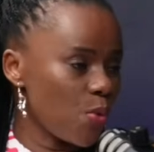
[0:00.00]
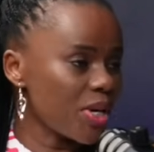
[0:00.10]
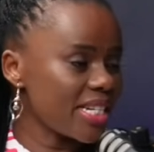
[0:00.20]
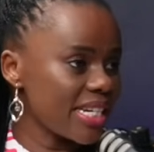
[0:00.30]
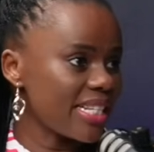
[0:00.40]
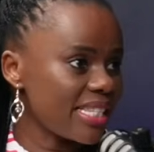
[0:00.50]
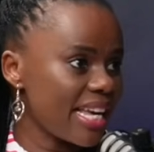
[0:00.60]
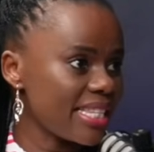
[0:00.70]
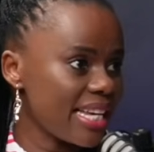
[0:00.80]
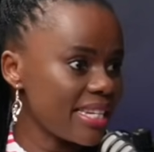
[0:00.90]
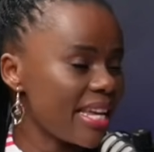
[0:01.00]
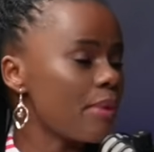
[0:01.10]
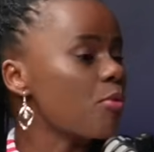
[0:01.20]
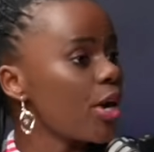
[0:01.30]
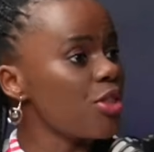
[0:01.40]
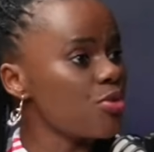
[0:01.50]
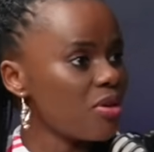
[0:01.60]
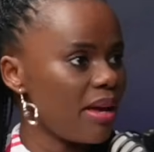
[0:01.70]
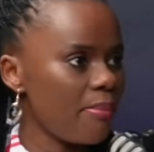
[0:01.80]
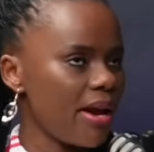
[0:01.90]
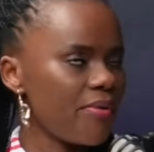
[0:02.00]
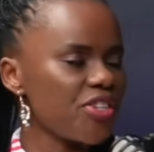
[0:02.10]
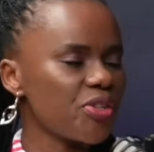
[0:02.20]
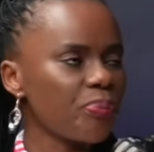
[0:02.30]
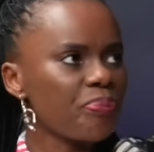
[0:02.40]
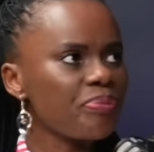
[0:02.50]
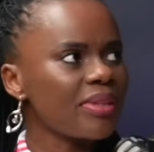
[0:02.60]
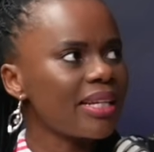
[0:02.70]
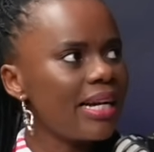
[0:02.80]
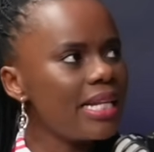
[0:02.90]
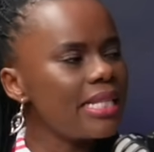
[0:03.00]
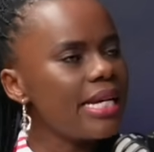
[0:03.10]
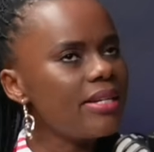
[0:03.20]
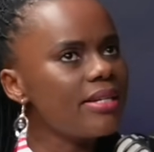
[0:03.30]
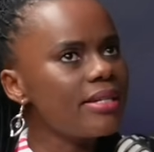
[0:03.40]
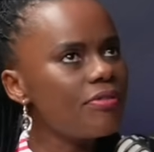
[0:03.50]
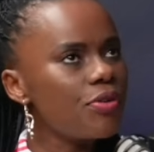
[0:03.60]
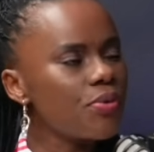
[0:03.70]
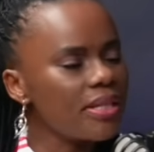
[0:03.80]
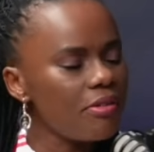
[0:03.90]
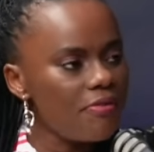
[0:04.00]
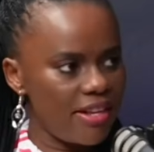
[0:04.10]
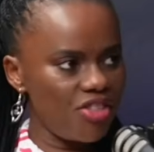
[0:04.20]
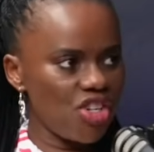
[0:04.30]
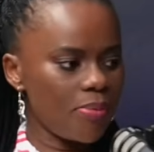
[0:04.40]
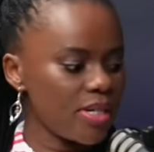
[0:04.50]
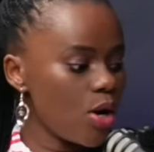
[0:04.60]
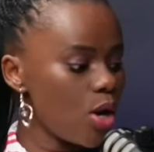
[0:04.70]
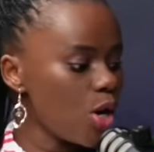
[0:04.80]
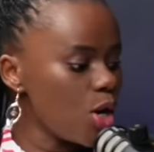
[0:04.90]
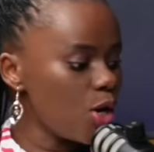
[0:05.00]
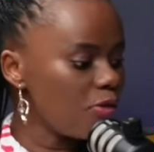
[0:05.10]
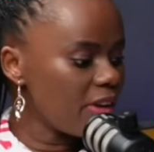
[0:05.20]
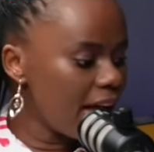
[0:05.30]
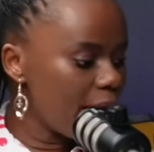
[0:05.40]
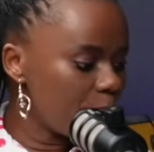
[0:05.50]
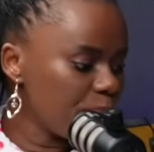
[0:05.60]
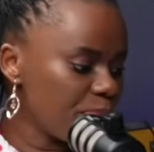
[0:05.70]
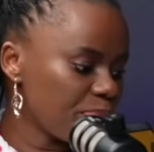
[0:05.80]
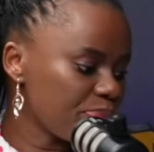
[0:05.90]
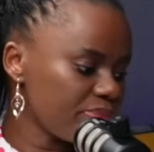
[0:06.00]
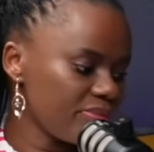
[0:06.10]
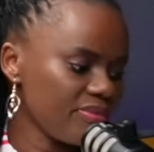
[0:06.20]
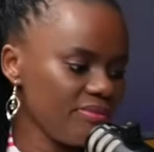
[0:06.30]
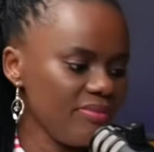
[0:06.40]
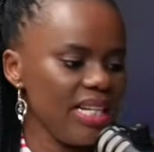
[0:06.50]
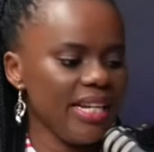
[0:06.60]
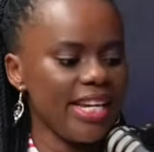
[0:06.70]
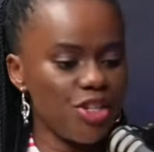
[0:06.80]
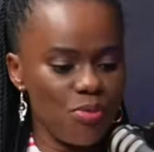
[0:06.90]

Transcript: what it is that, that, that I'm going through in my marriage. And then if you read the first chapter of um, Yet